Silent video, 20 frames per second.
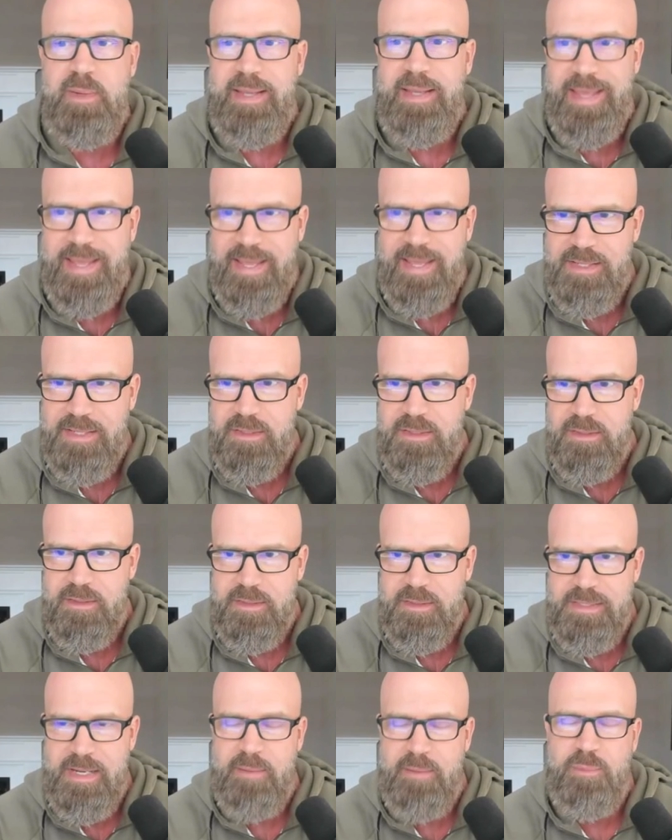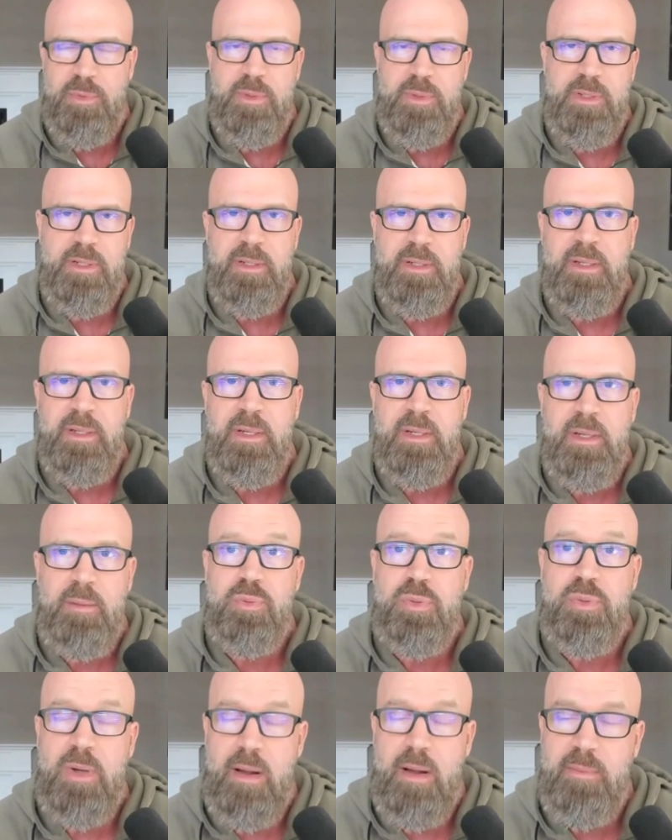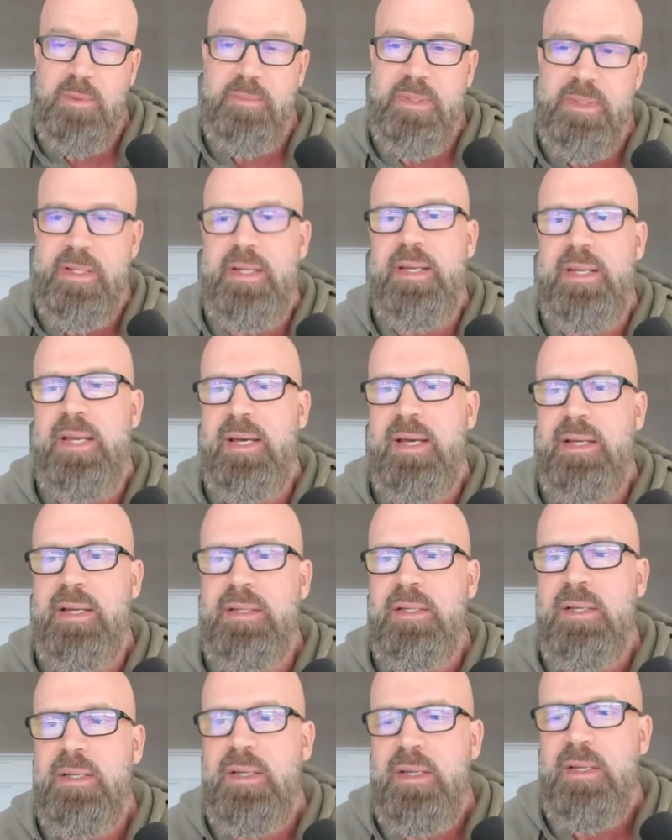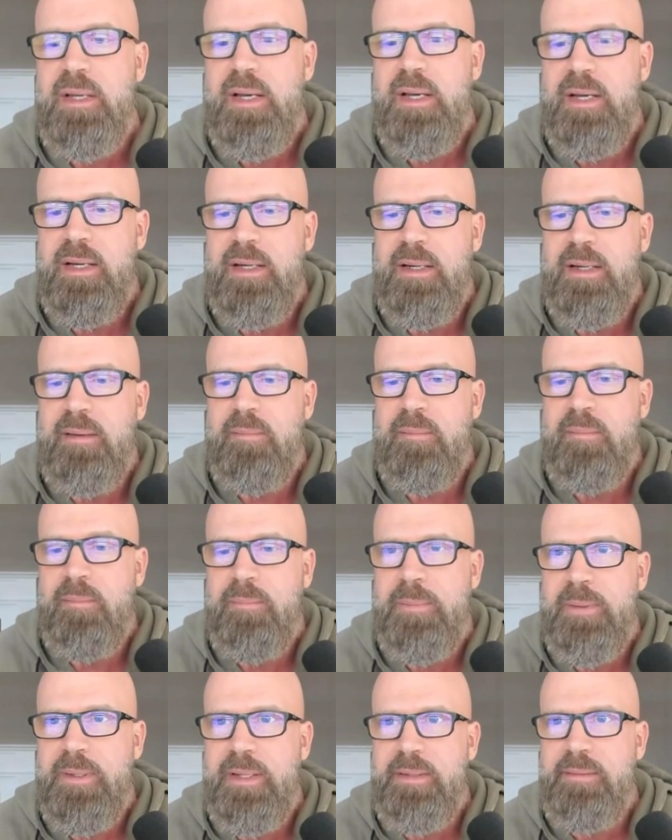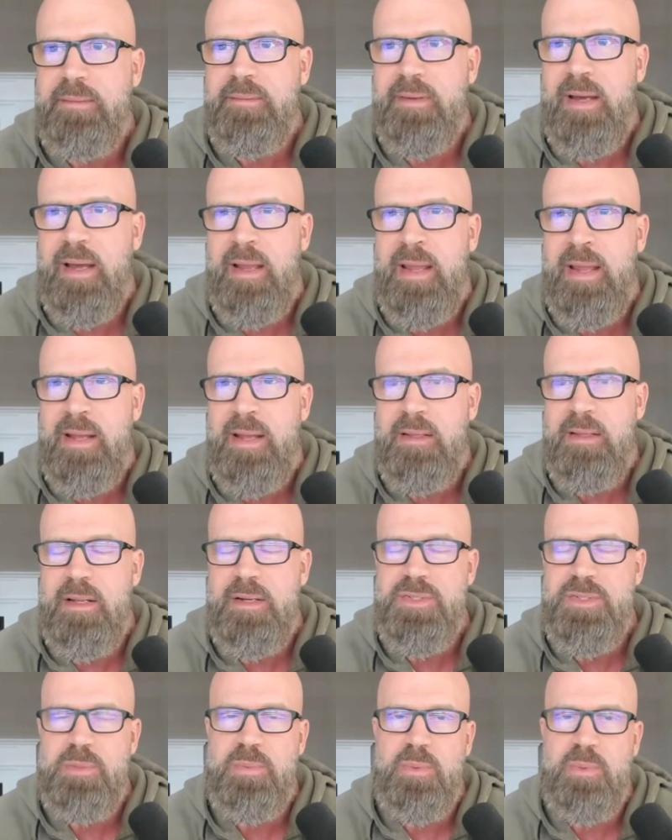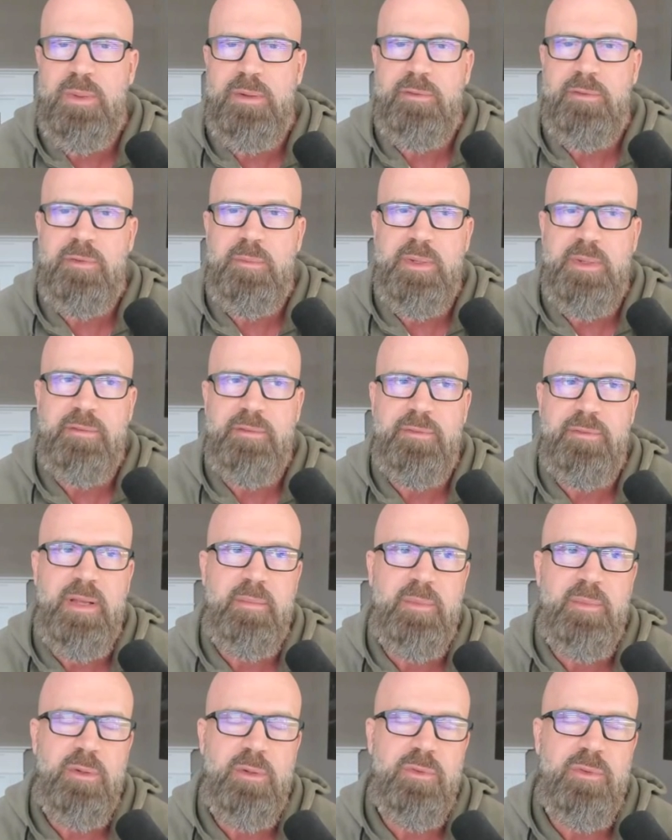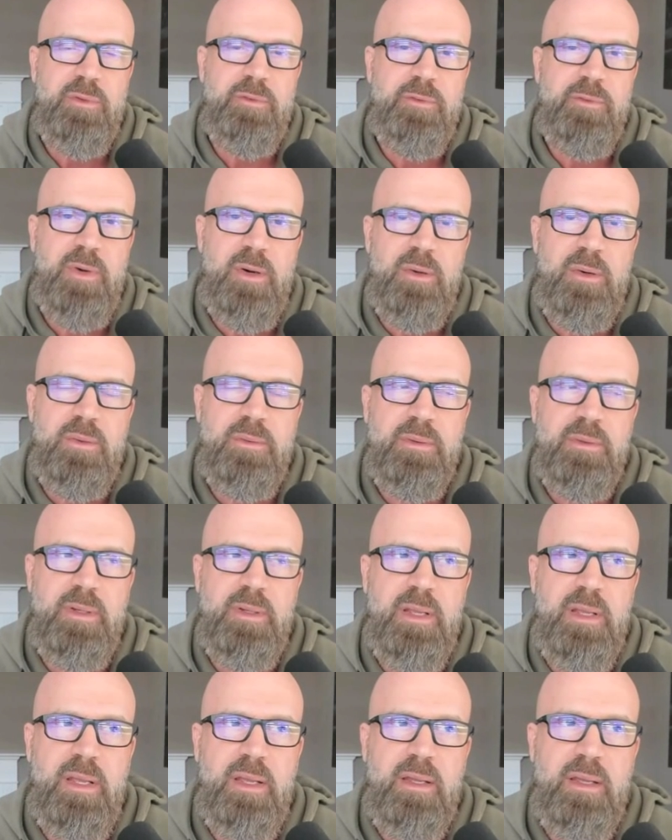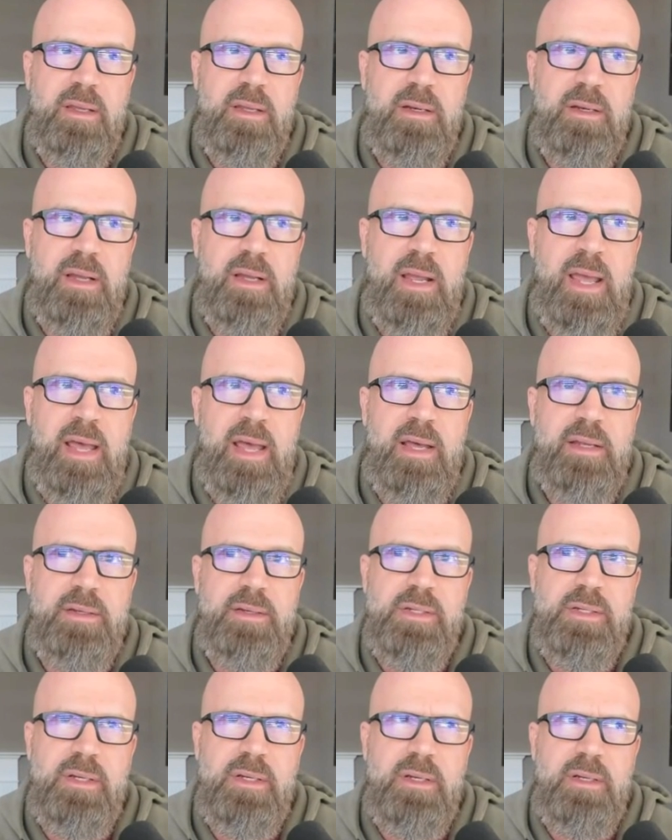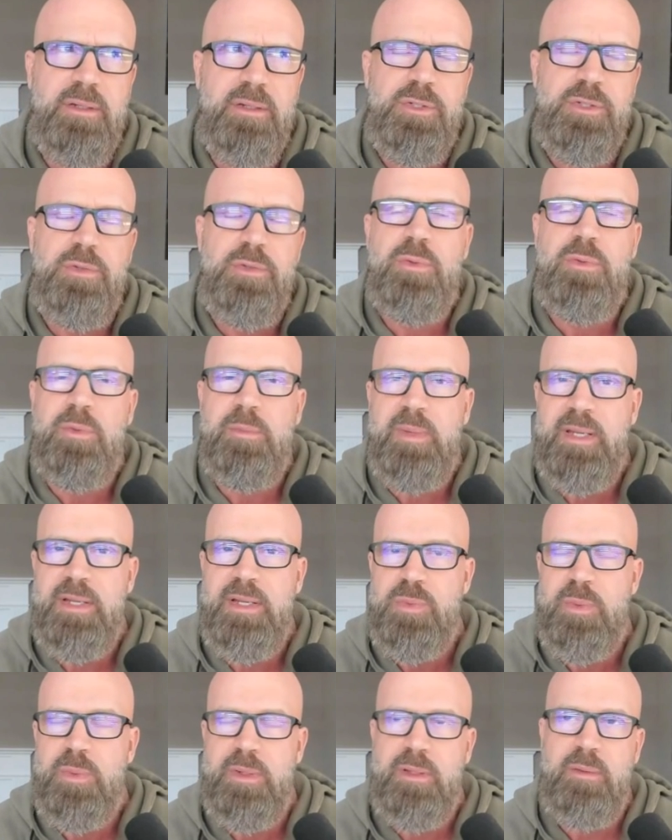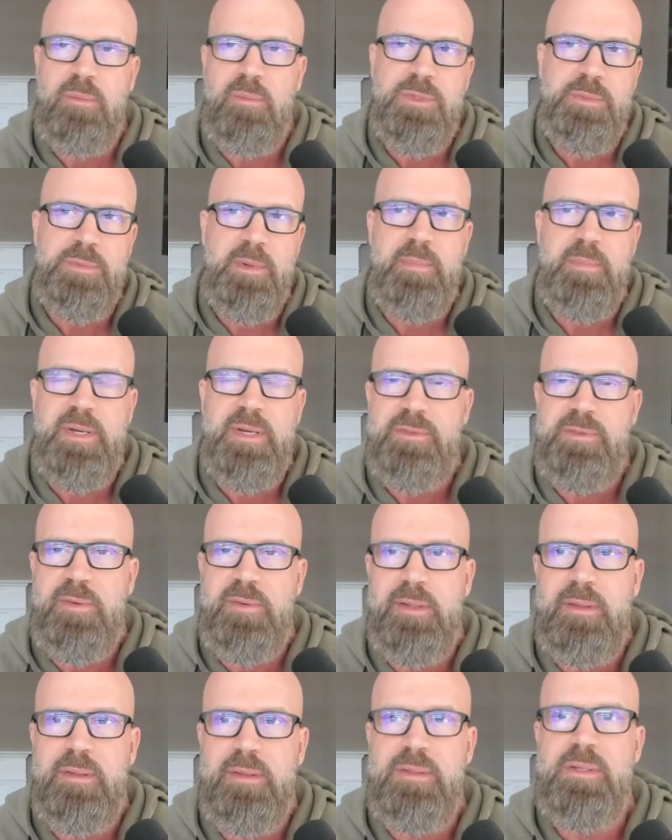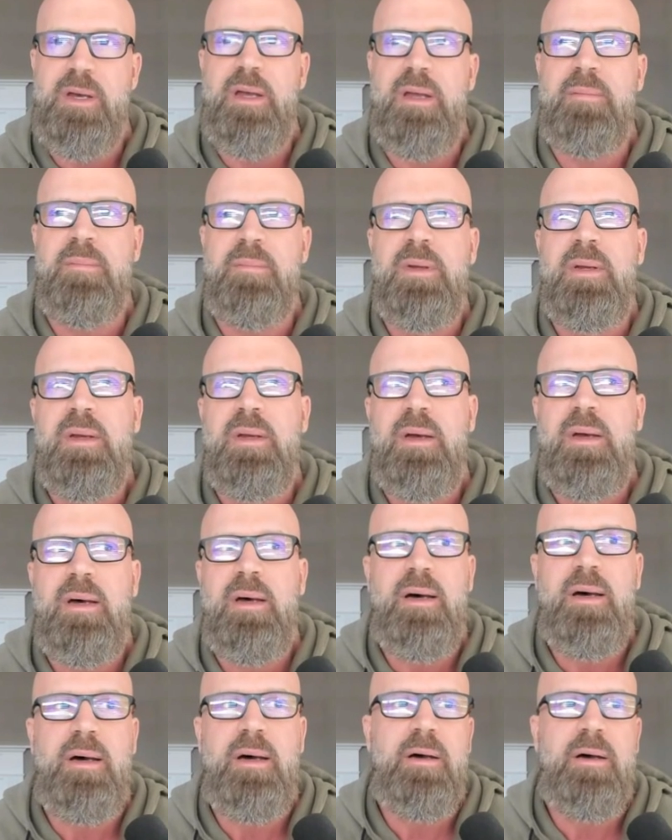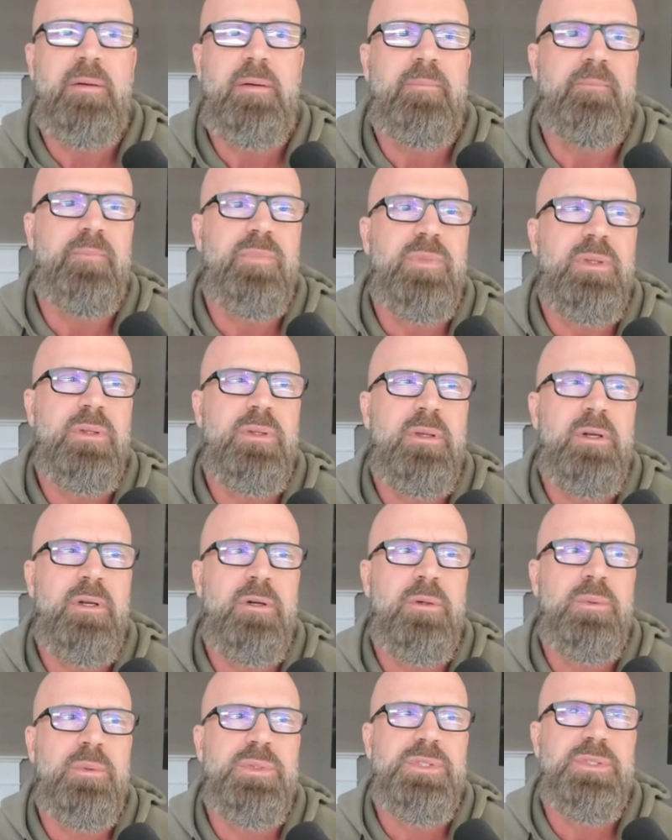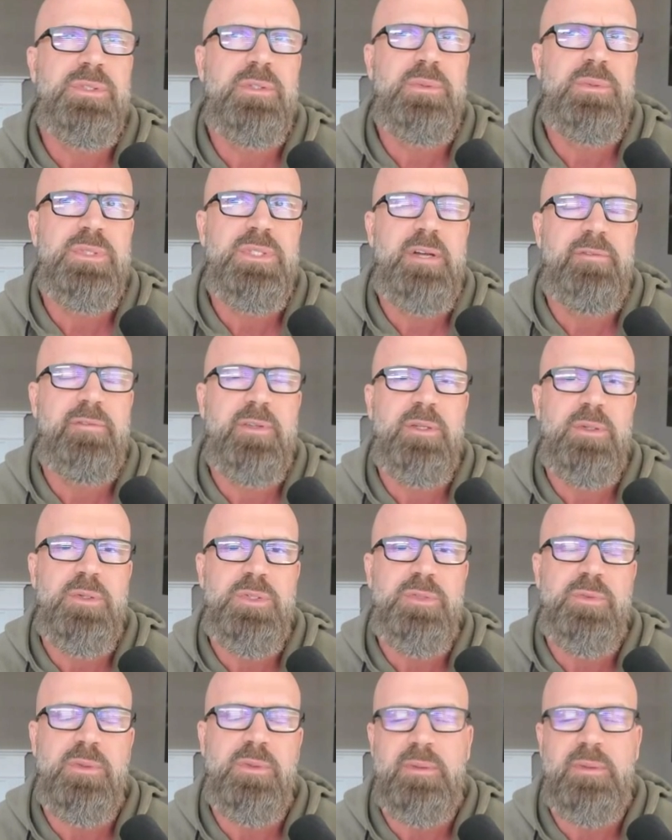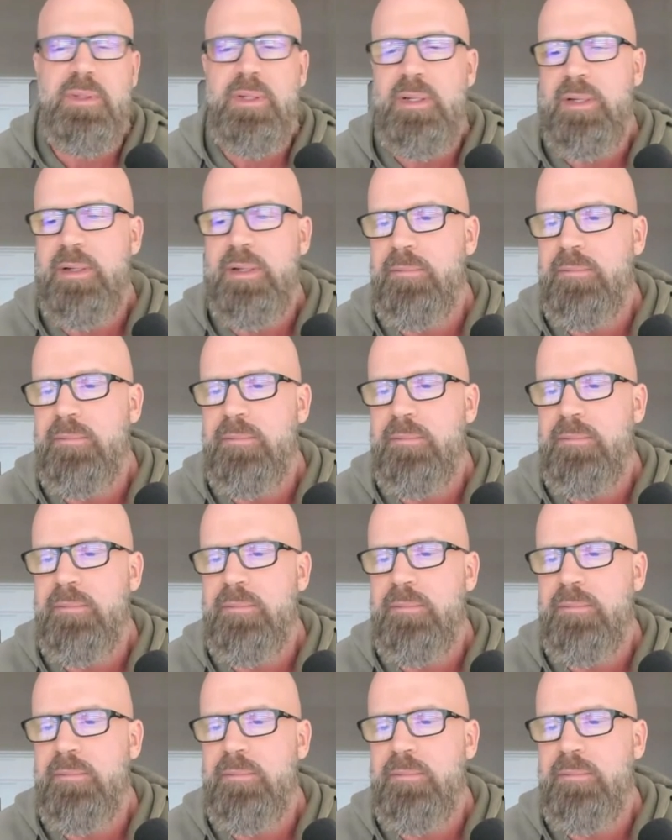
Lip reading: in my head to the temporary problem that I had. But I had a lot of support from my family over the phone, and I had two roommates. One of them was my best friend at the time, who was definitely useful